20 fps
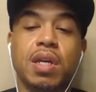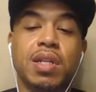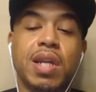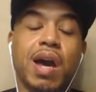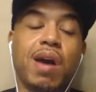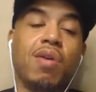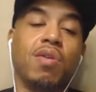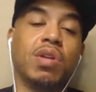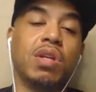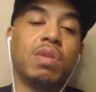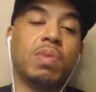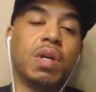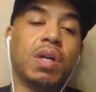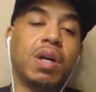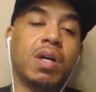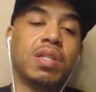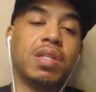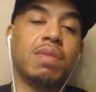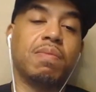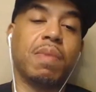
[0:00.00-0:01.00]
not only
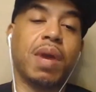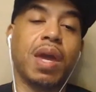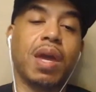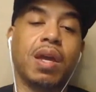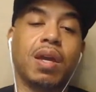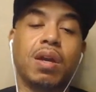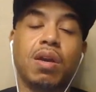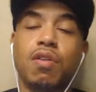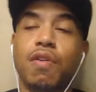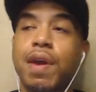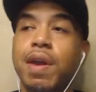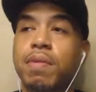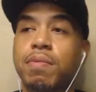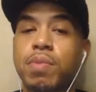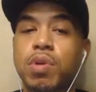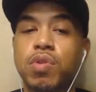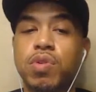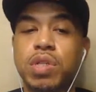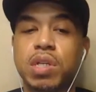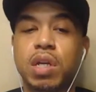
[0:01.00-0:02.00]
because he made great
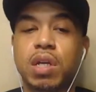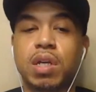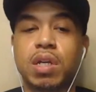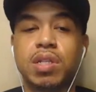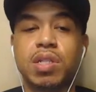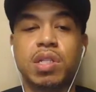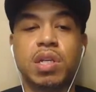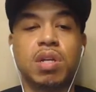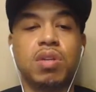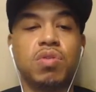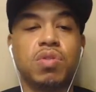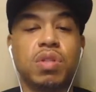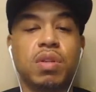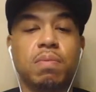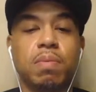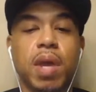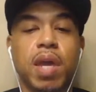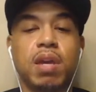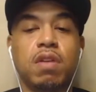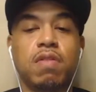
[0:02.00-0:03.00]
music, continues to
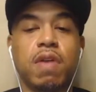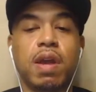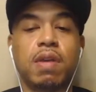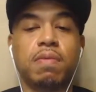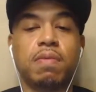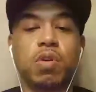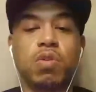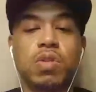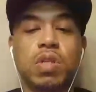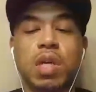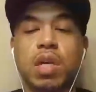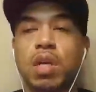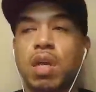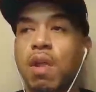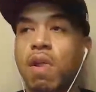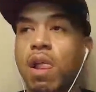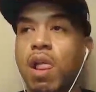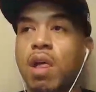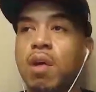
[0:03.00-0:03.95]
make great music,